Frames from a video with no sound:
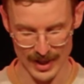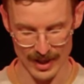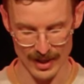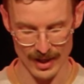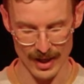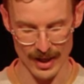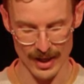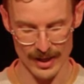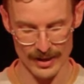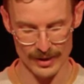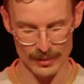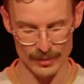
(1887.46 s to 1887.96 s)

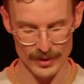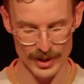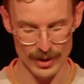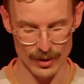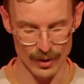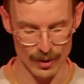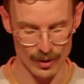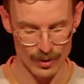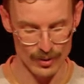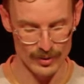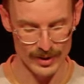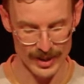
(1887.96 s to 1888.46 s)
that we
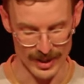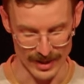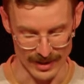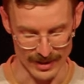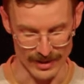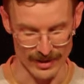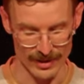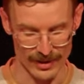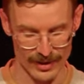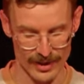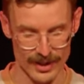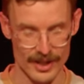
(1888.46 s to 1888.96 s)
all
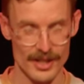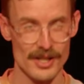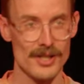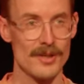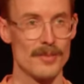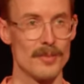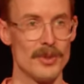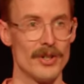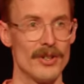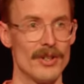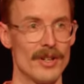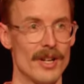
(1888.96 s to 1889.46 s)
need
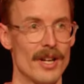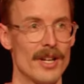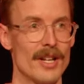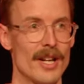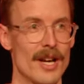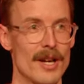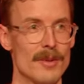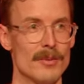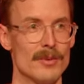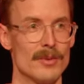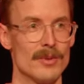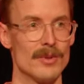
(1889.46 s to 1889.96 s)

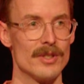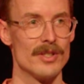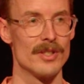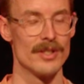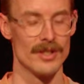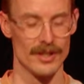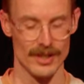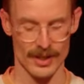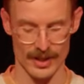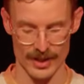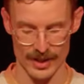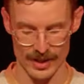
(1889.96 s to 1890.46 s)
spirit-enabled
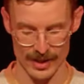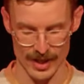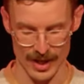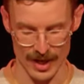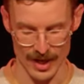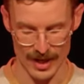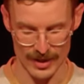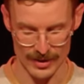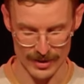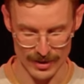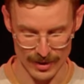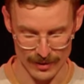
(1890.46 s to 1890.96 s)

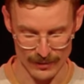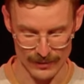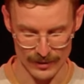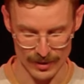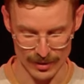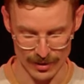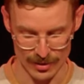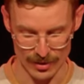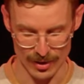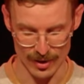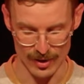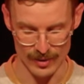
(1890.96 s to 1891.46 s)

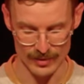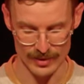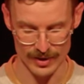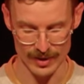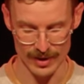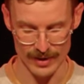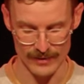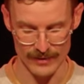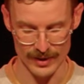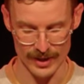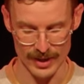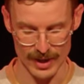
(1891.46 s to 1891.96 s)
self-control to
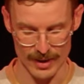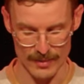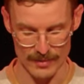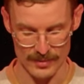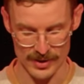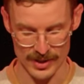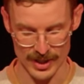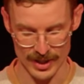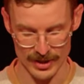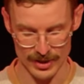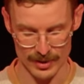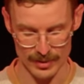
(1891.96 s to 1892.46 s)
overcome
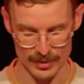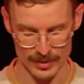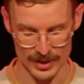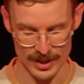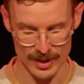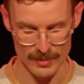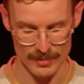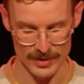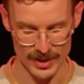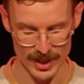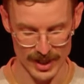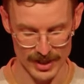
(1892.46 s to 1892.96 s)
sexual
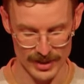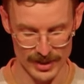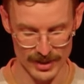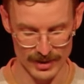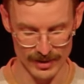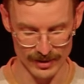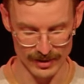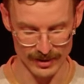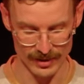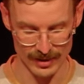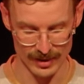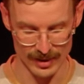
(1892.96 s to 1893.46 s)

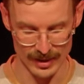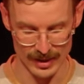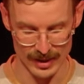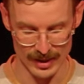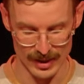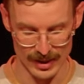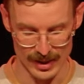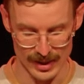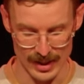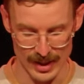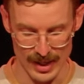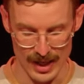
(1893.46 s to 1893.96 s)
temptation.
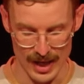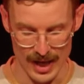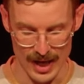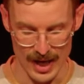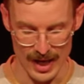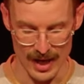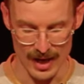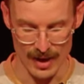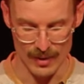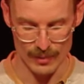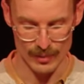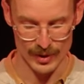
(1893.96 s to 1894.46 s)

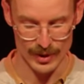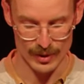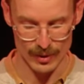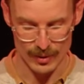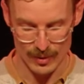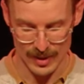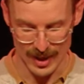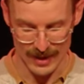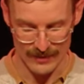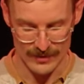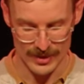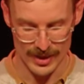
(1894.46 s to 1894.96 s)
We
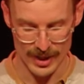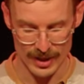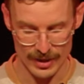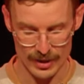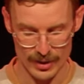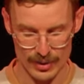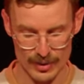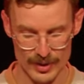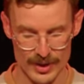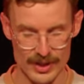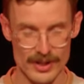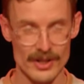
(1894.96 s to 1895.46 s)
all have
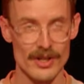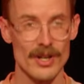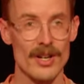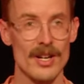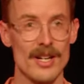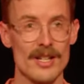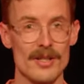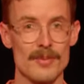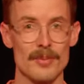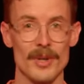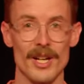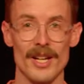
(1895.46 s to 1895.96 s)
sexual
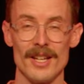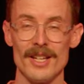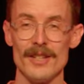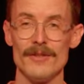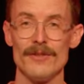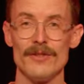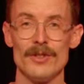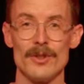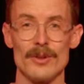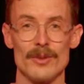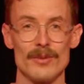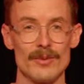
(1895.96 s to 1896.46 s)
desires, but
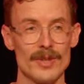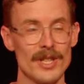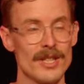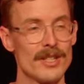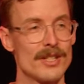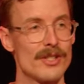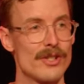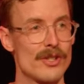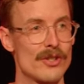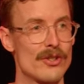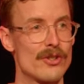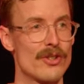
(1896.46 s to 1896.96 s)
if you're
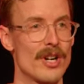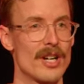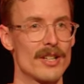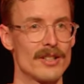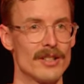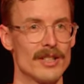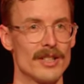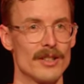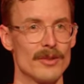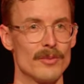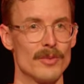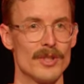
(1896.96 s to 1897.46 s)
really
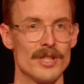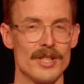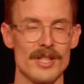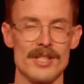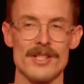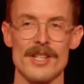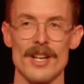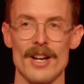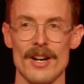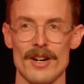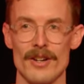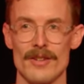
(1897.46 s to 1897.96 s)
struggling with
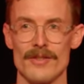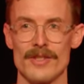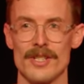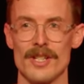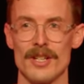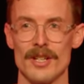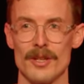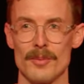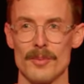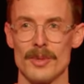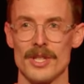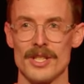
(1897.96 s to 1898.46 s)
this area of
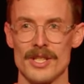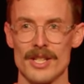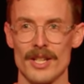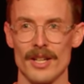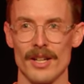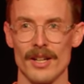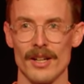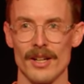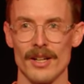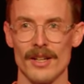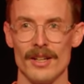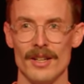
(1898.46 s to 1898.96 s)
sin in
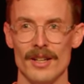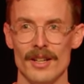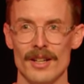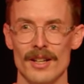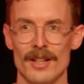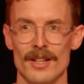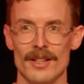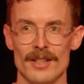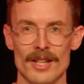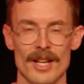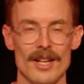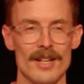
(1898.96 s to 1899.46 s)
particular,
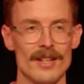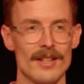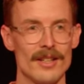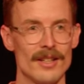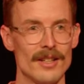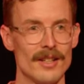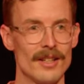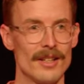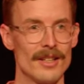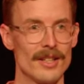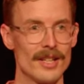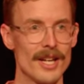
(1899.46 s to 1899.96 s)
then
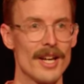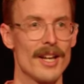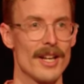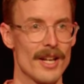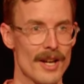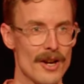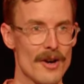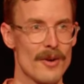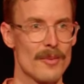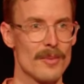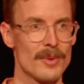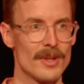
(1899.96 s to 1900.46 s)
get
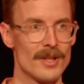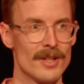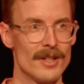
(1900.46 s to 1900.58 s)
help.